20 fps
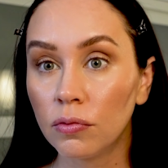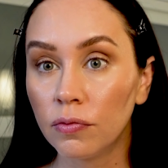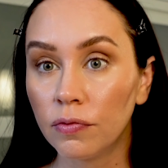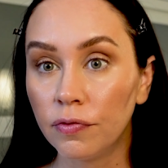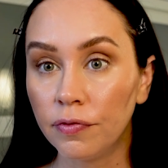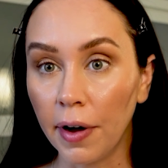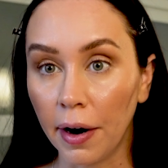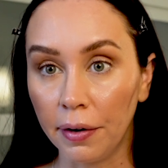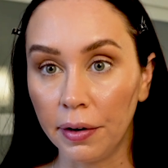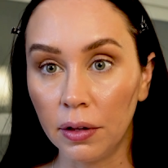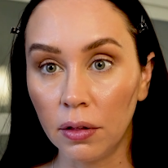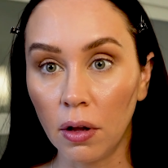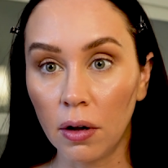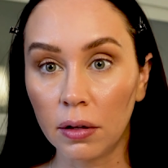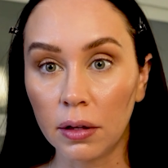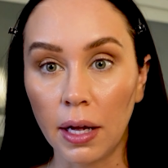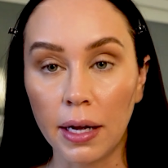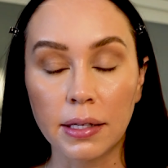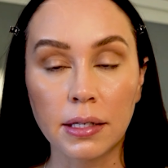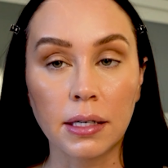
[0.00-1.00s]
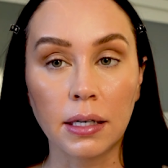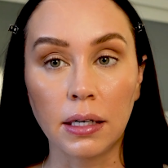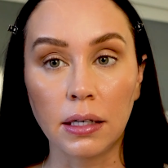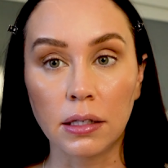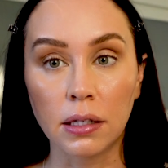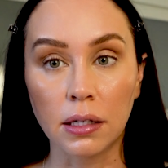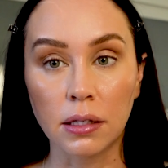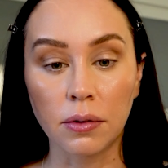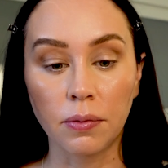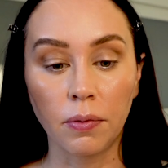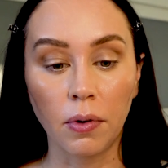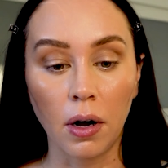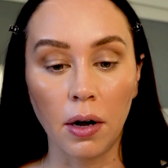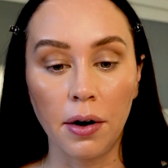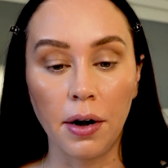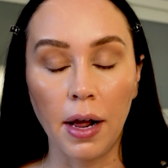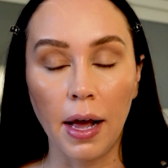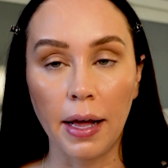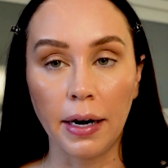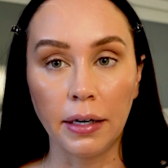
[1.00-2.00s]
very long lasting, it doesn't
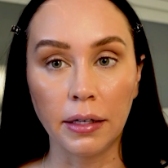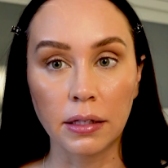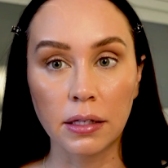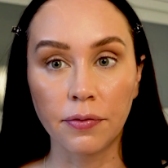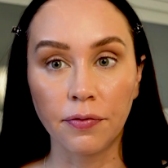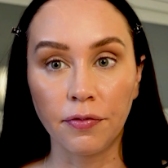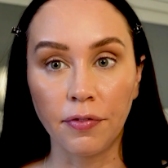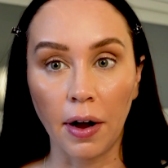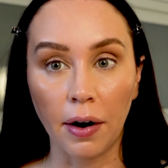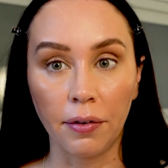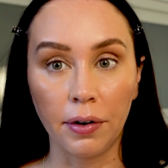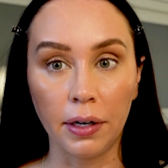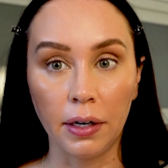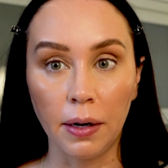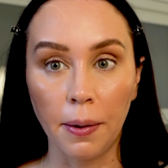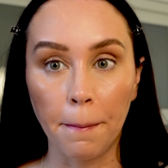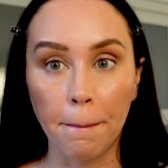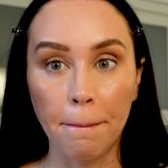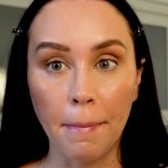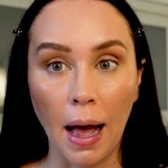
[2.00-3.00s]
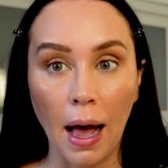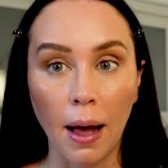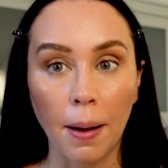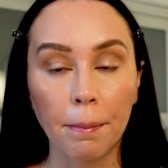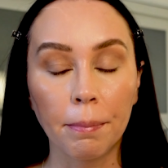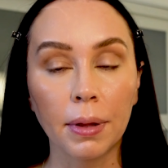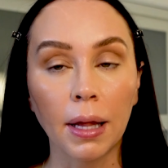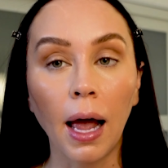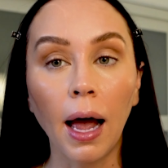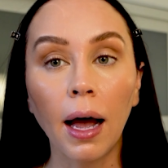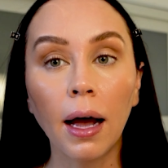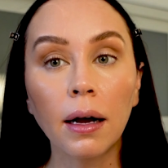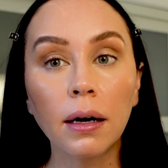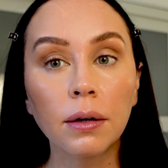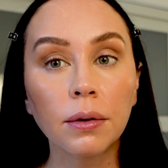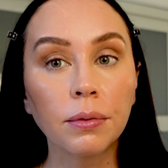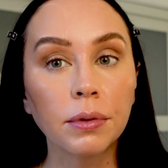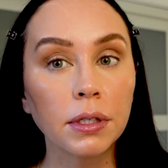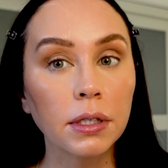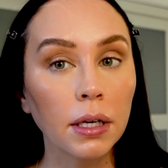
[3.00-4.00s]
run, and it's very matte
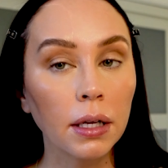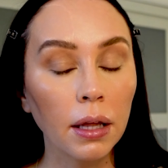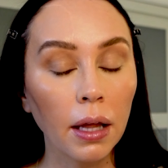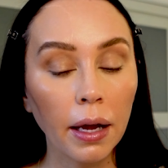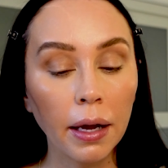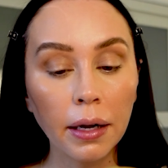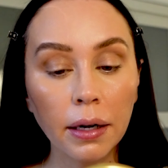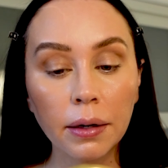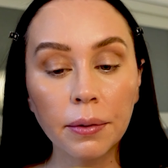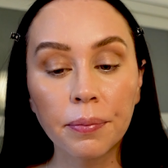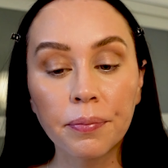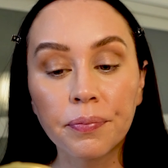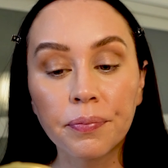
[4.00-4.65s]
black, which I like.